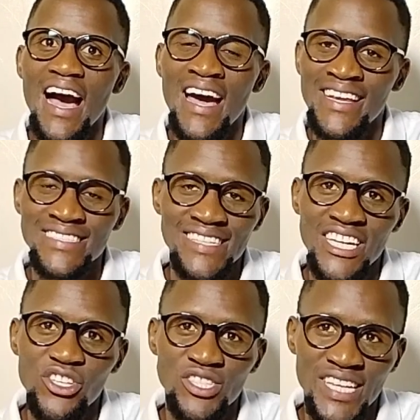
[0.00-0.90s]

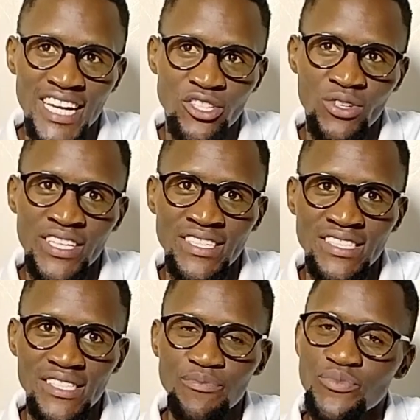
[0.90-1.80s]
Understand your target
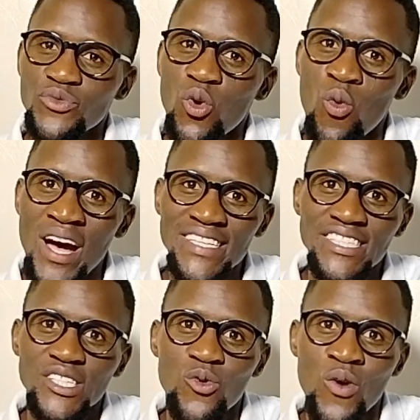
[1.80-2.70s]
audience.
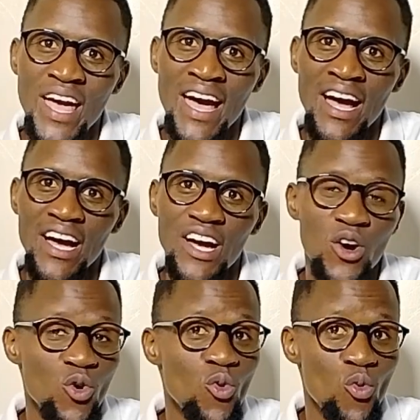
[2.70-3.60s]
What, where,
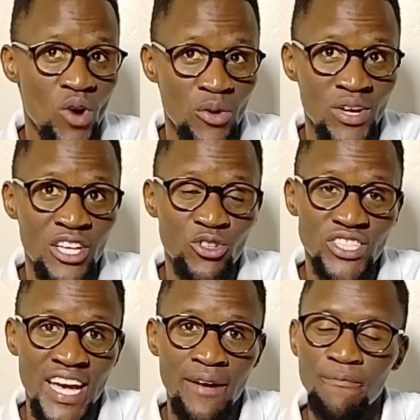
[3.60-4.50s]
when will you
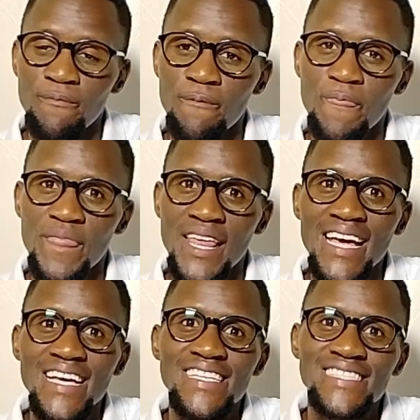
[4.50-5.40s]
share?
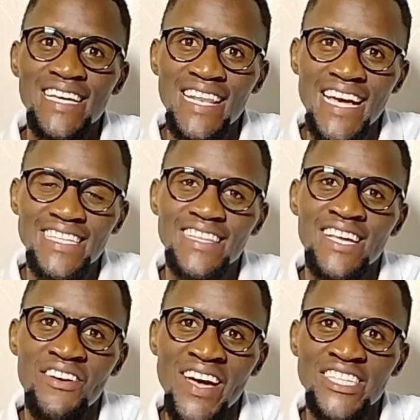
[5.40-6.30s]
Select
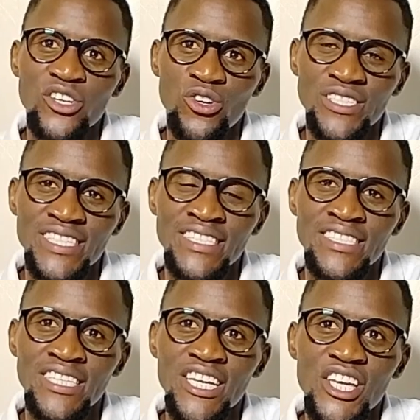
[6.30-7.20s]
the right
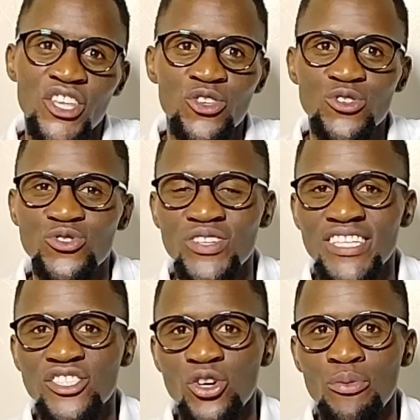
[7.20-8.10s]
content. Use
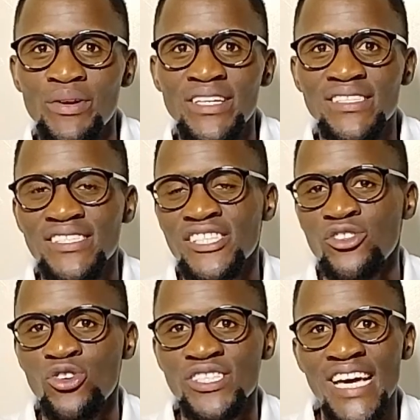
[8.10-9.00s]
trending topics,
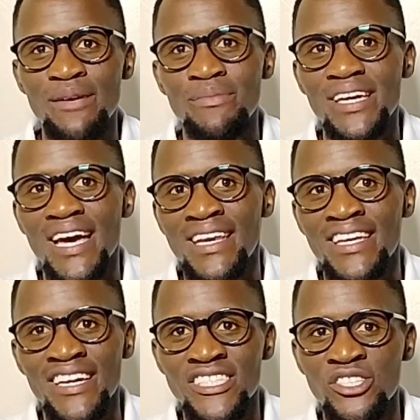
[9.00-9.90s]
seasonal timing, and
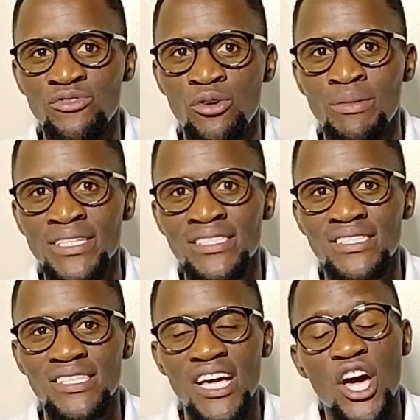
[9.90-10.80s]
engaging
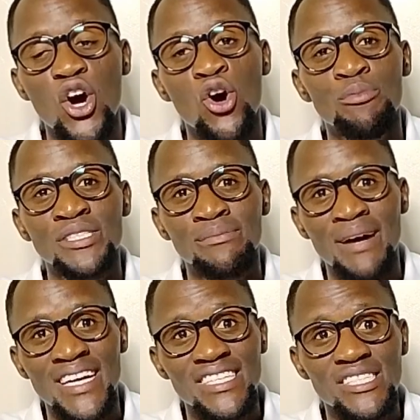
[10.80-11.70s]
formats.
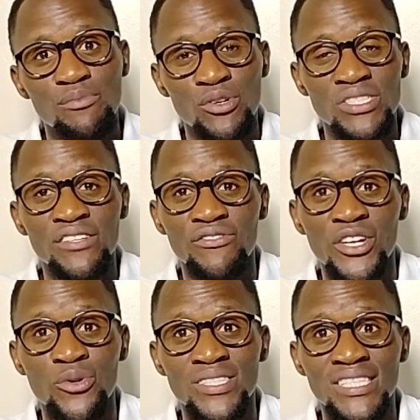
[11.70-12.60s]
Optimize posting
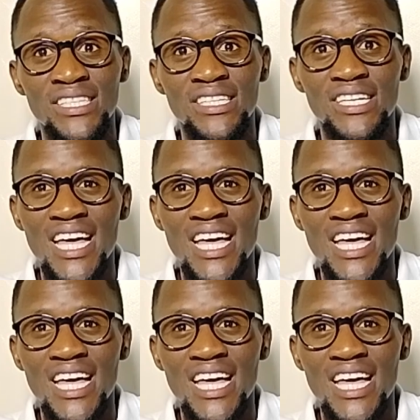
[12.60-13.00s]
frequency.